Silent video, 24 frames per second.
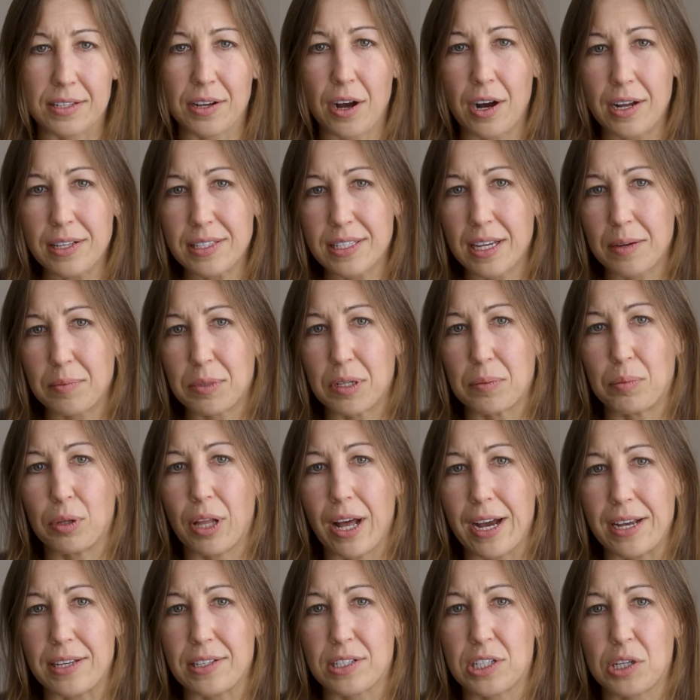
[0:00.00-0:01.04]
concept
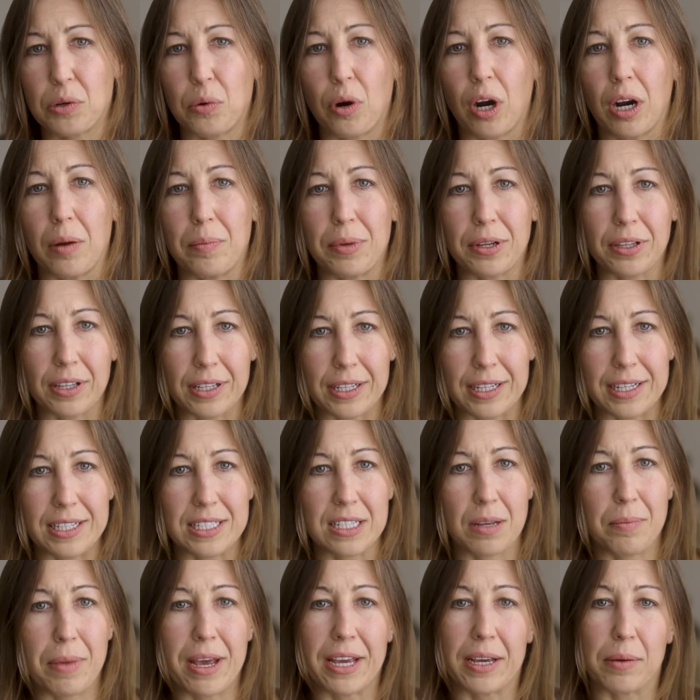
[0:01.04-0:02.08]
applies to our ability
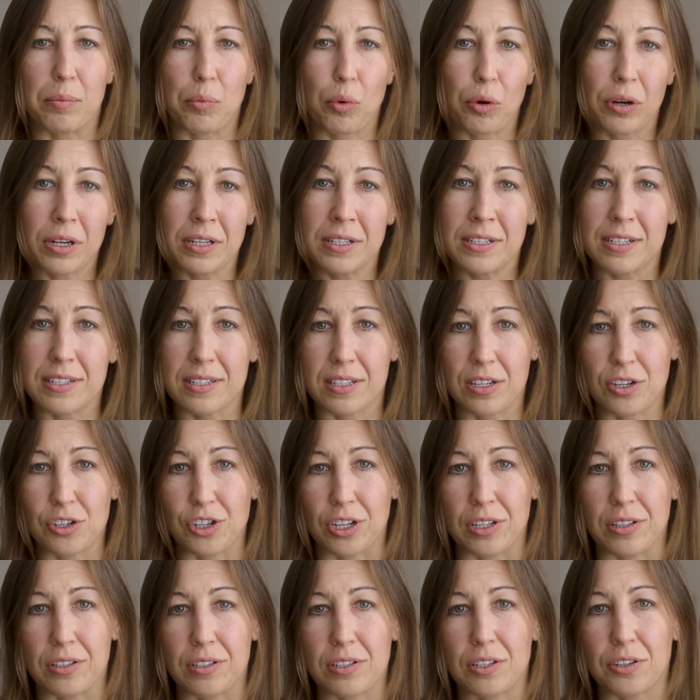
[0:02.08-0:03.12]
to make important
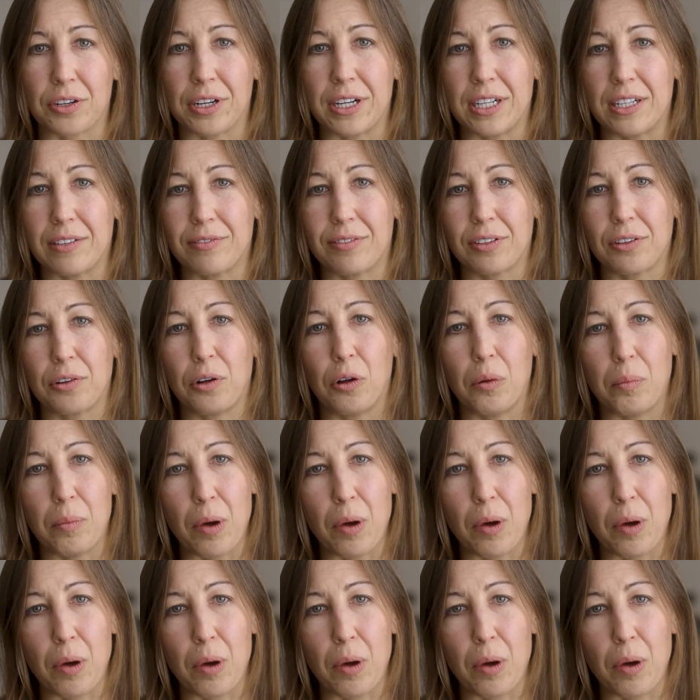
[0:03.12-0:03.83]
decisions during difficult